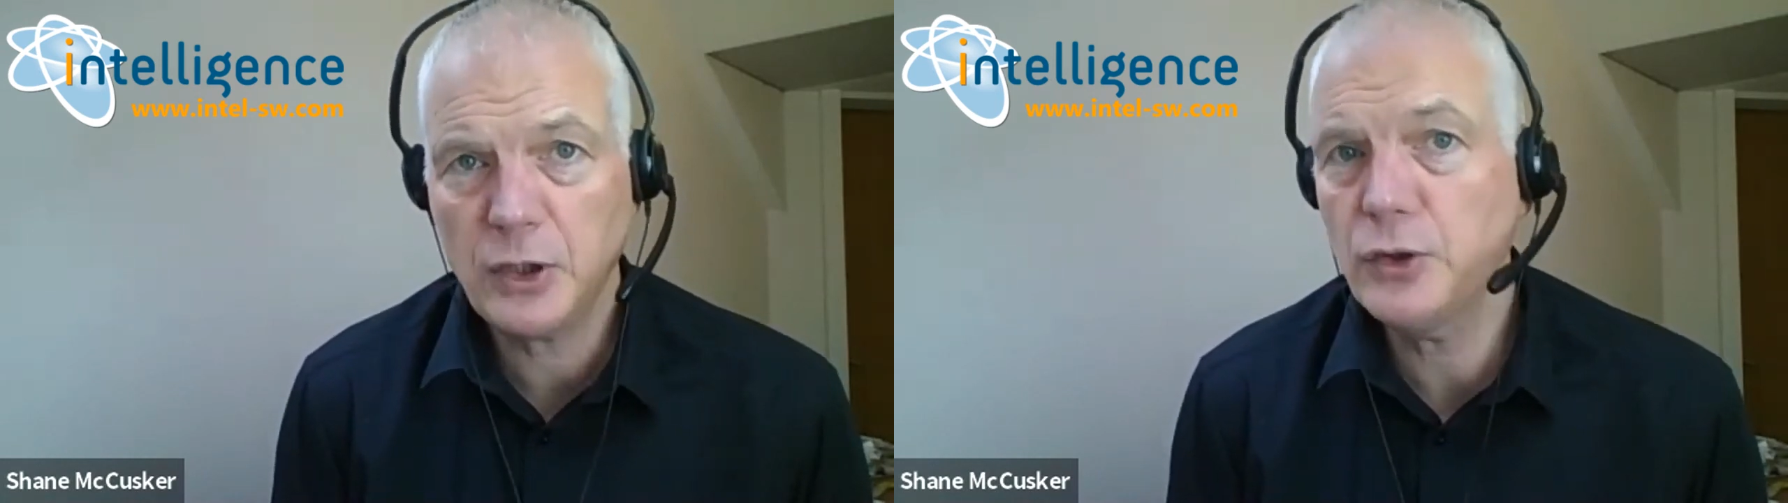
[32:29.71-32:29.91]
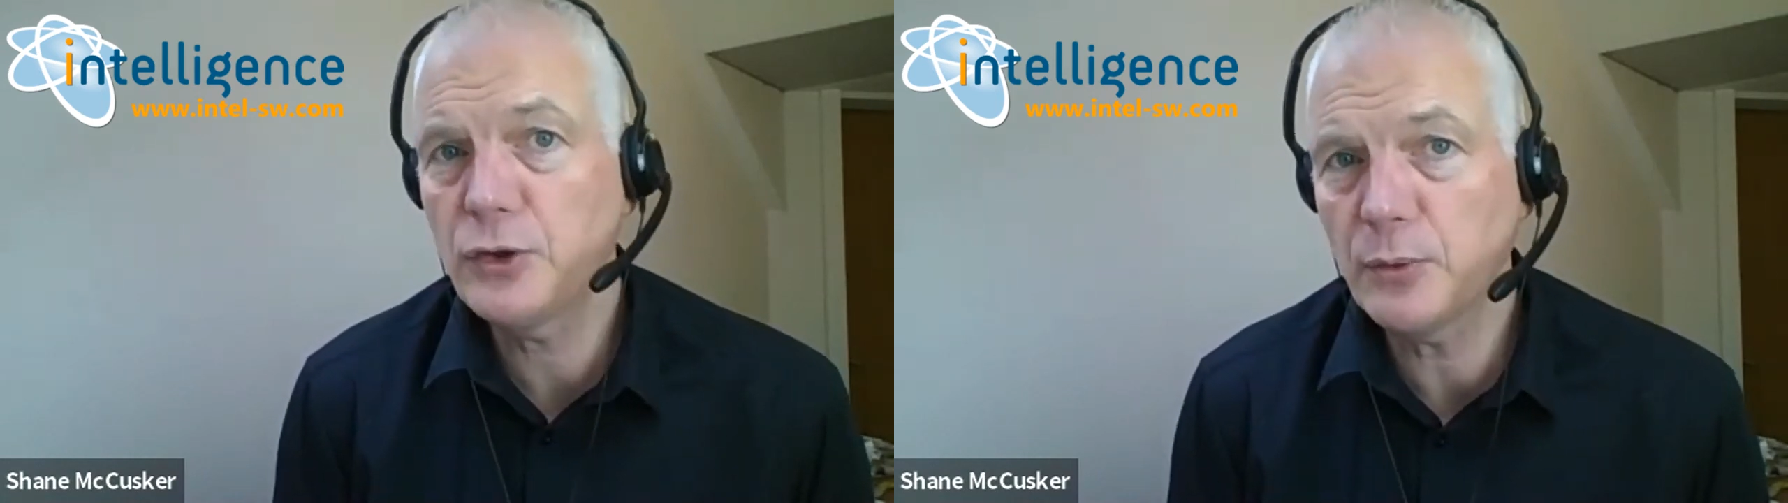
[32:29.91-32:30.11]

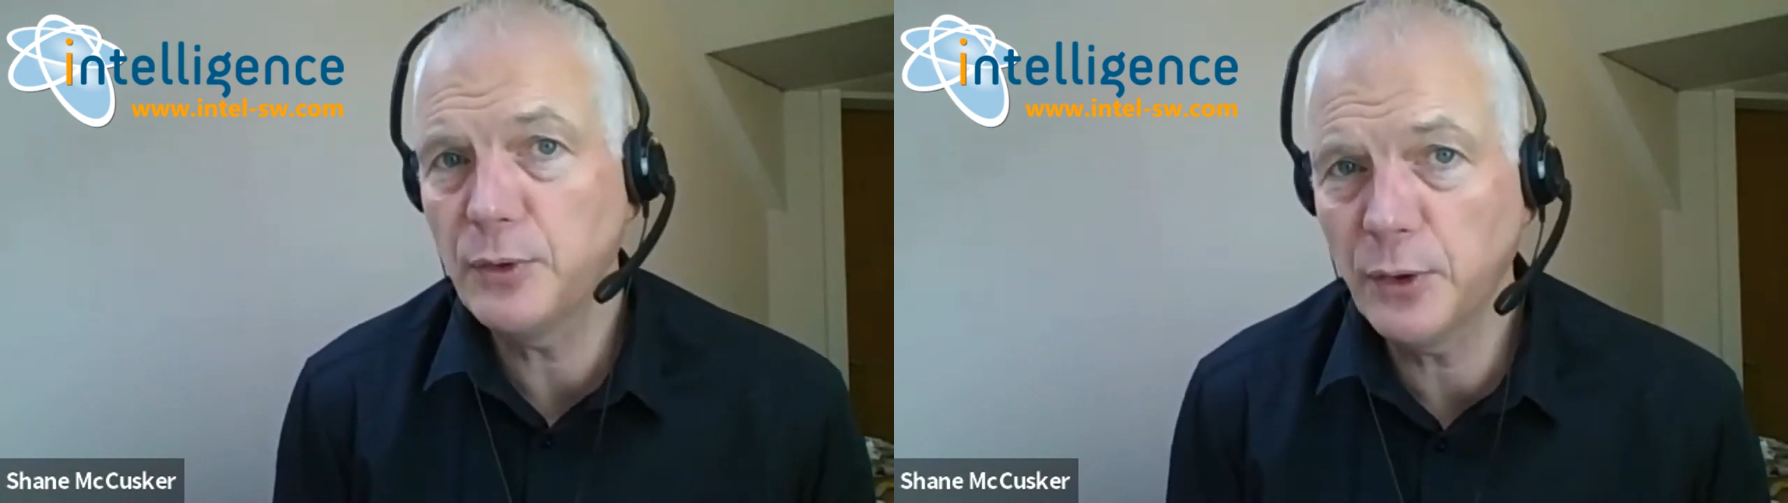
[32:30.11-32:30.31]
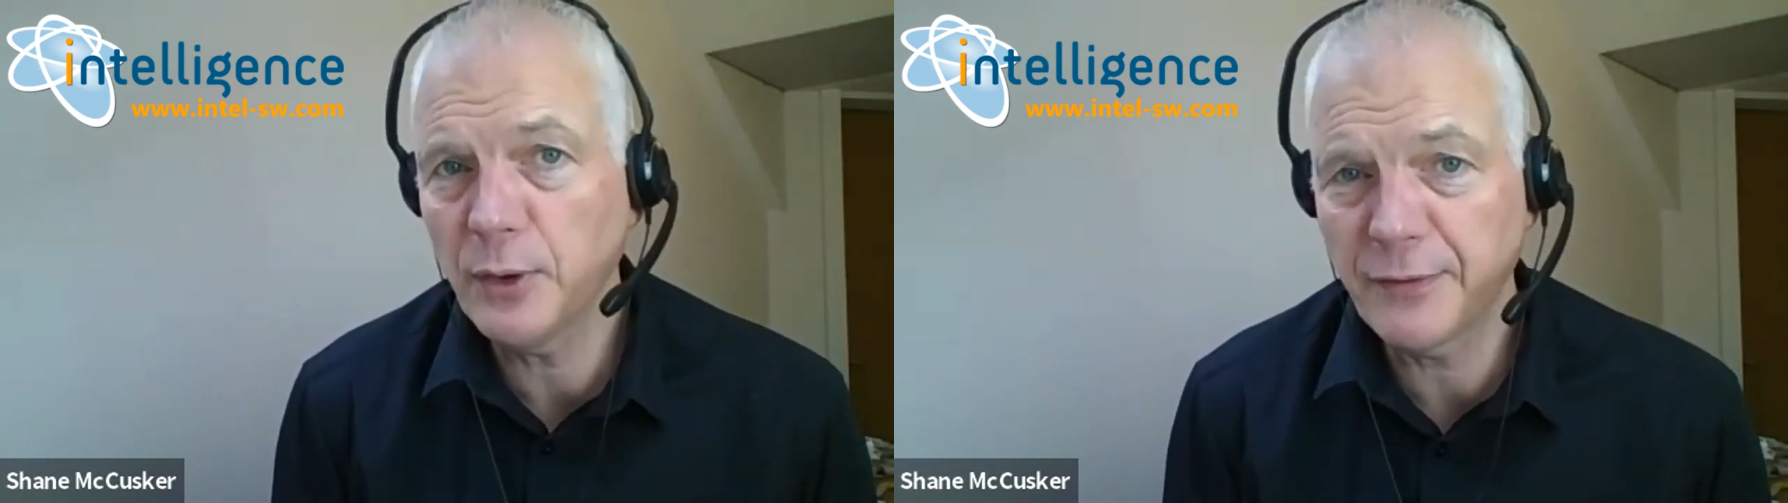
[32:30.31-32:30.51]
you don't
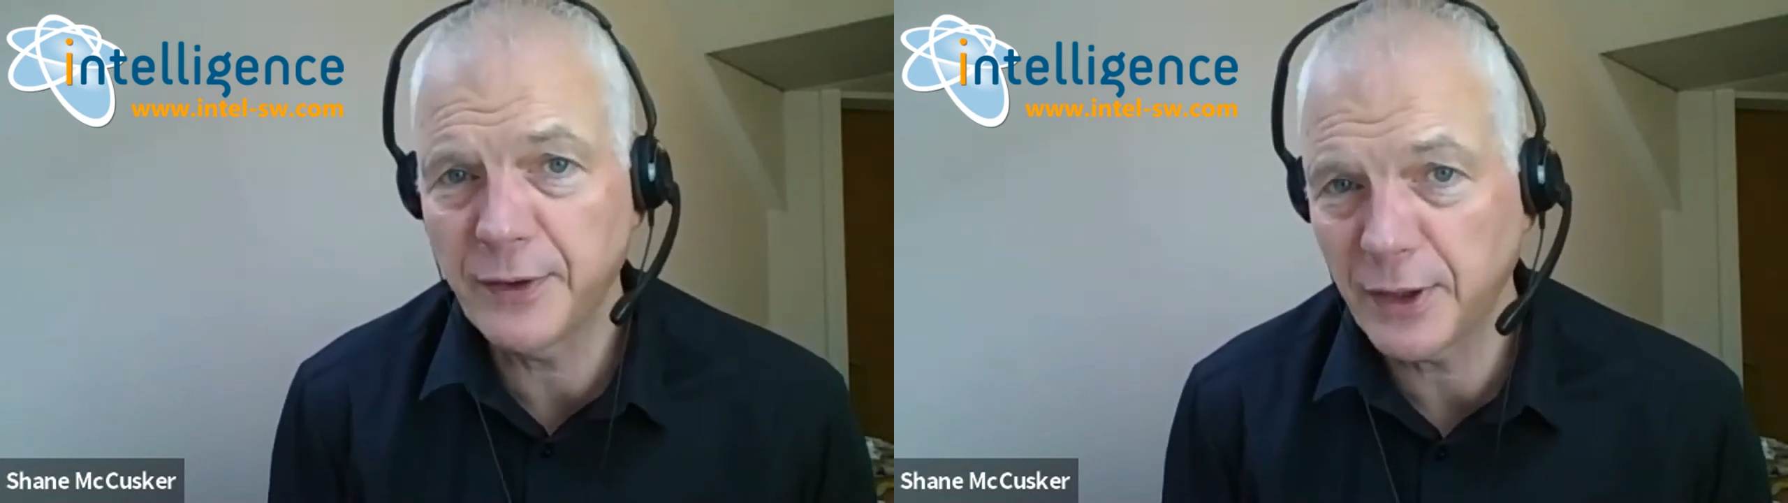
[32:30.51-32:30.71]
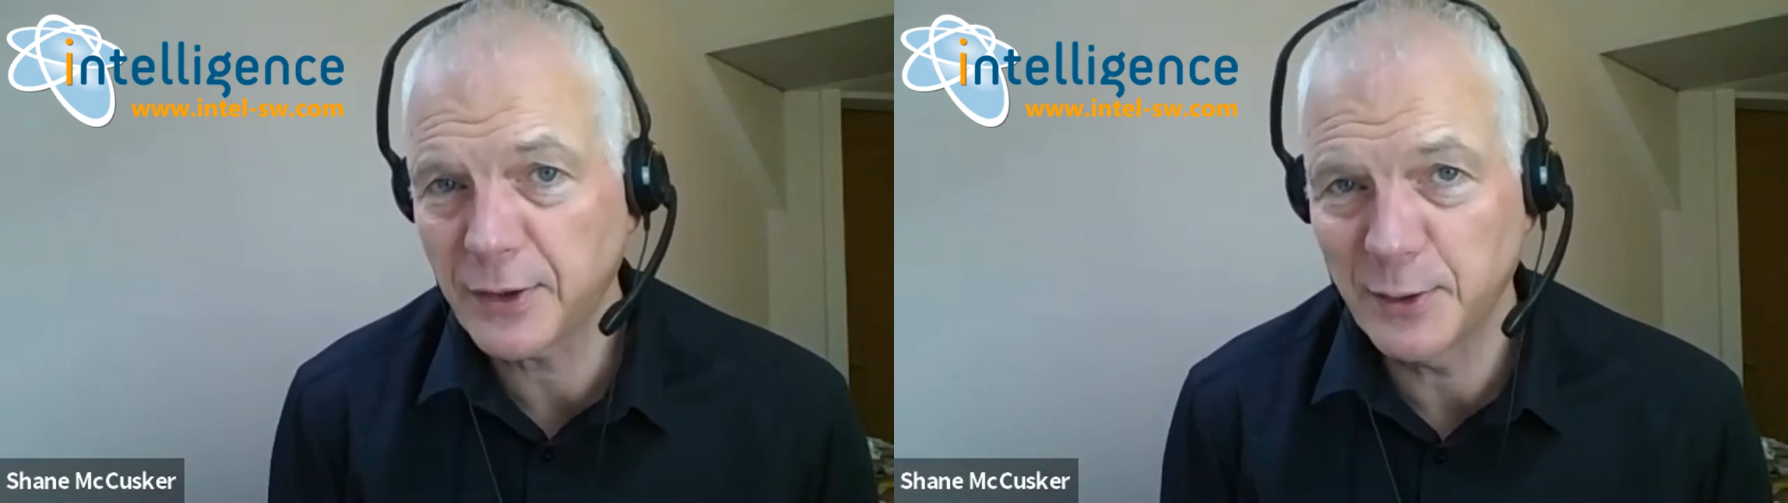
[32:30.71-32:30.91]
know if
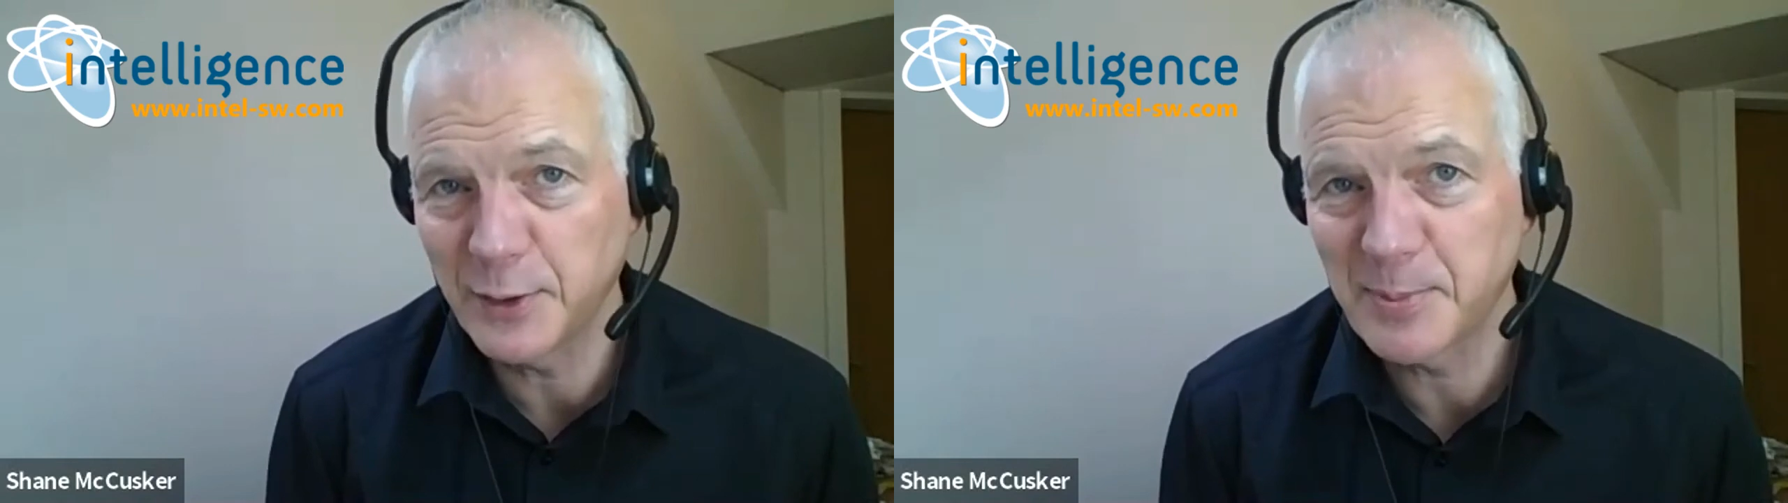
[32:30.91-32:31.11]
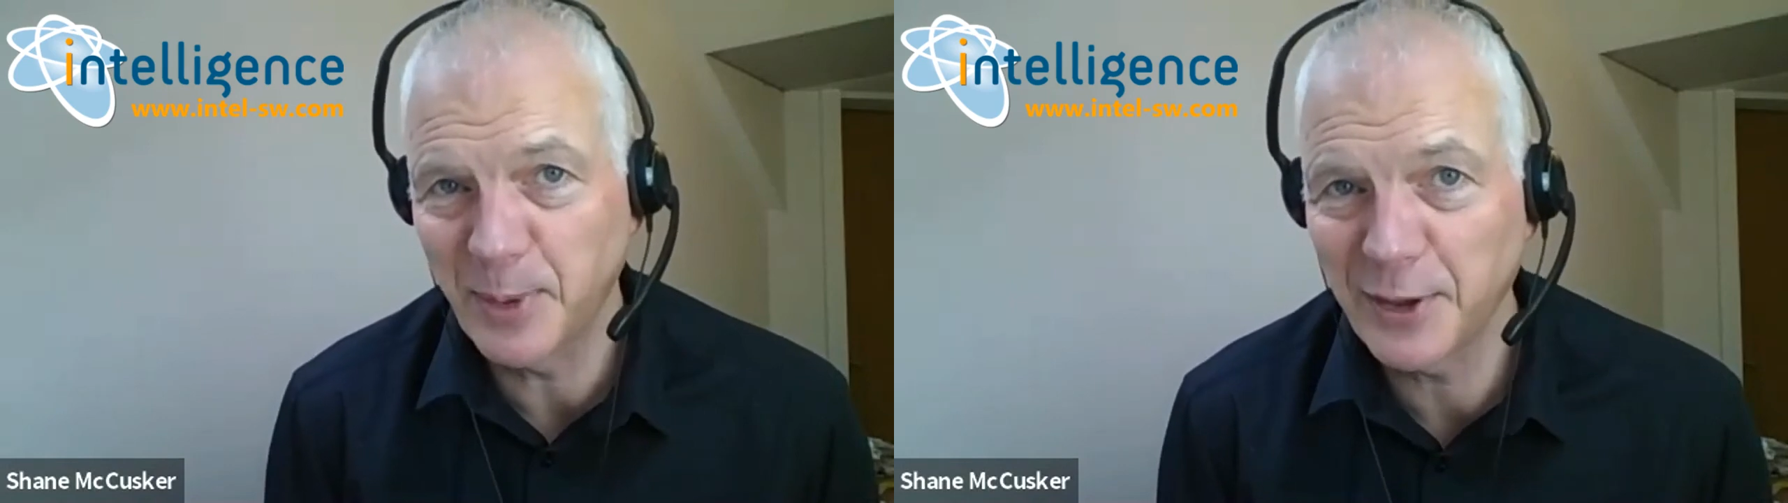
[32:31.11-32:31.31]
they're not going to
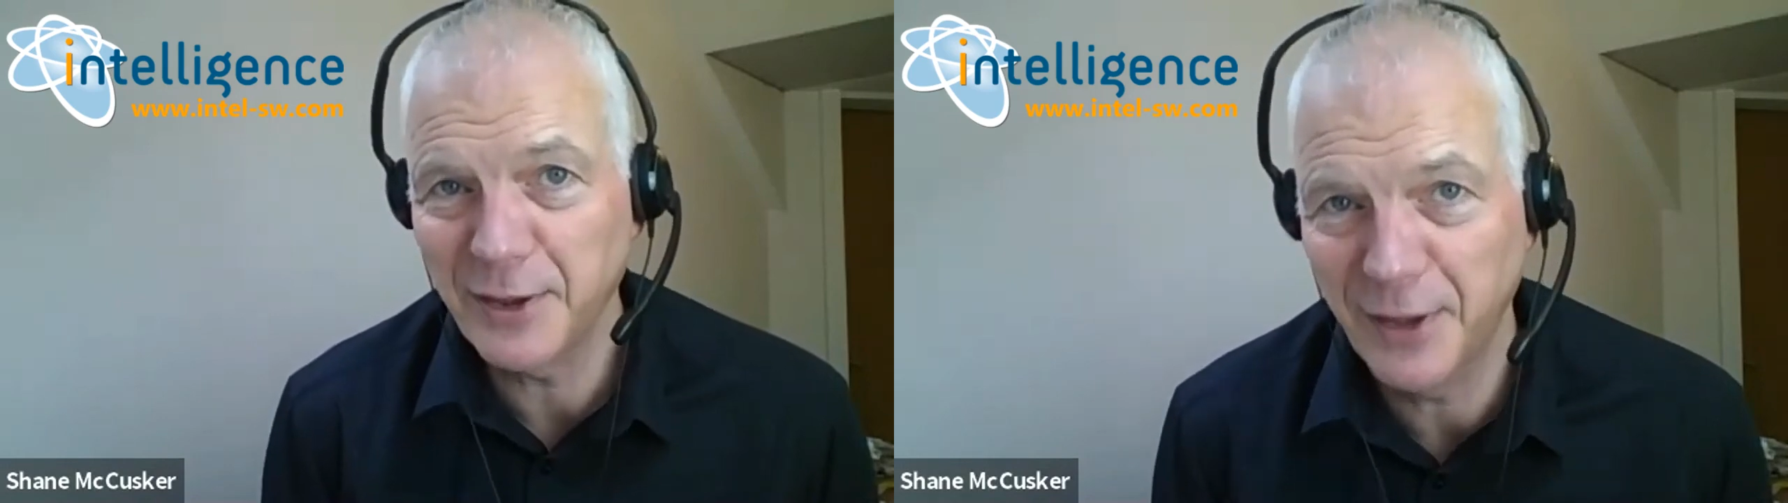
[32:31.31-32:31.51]
respond or